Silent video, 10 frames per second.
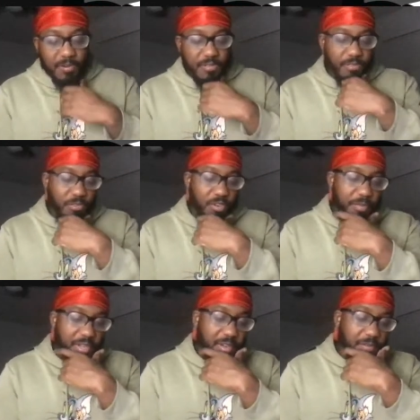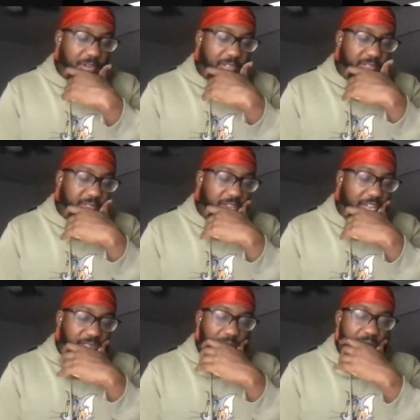was a 3-man race. I
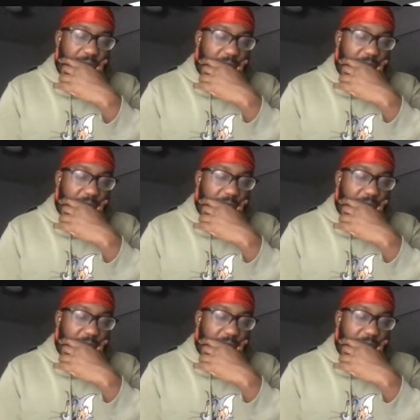thought